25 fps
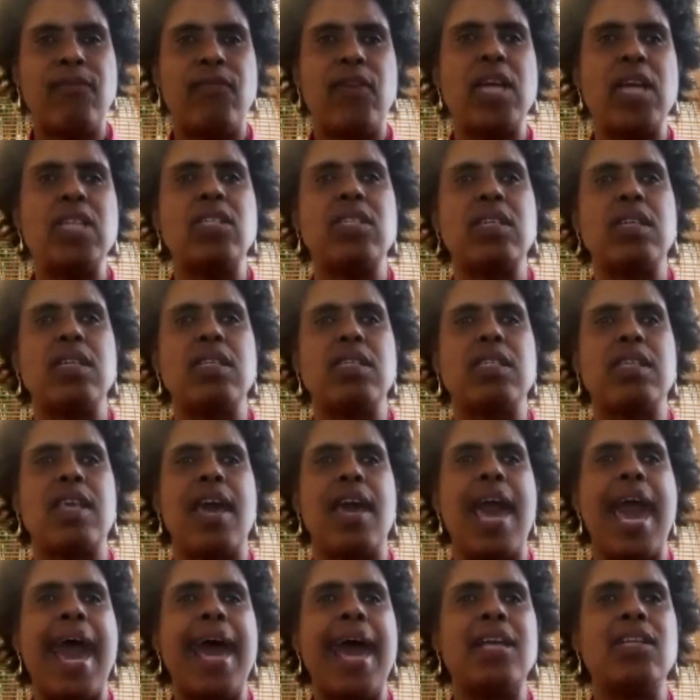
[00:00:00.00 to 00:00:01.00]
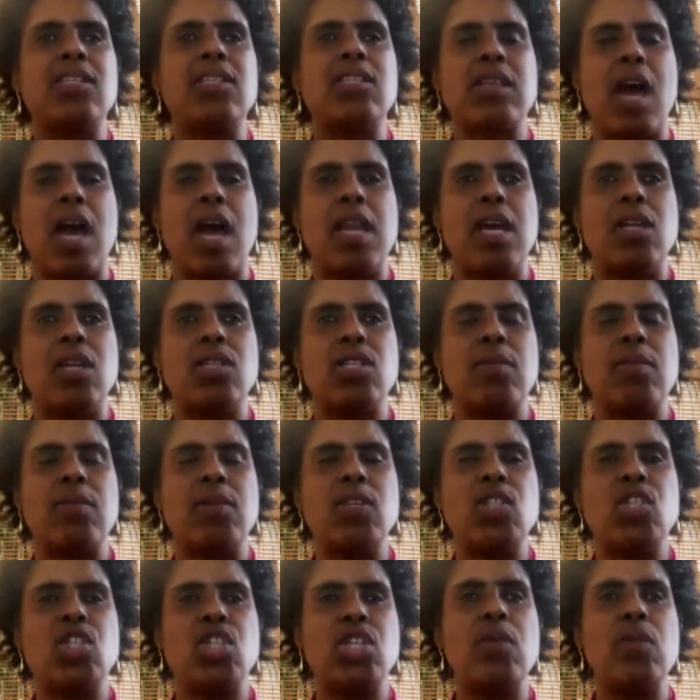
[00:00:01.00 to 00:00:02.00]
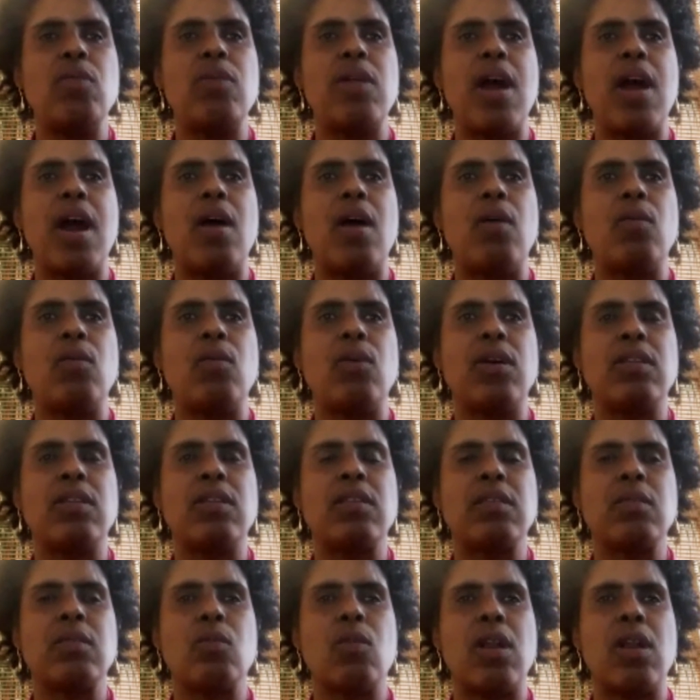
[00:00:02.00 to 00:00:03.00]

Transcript: They added signage. I mean, she went out with one of their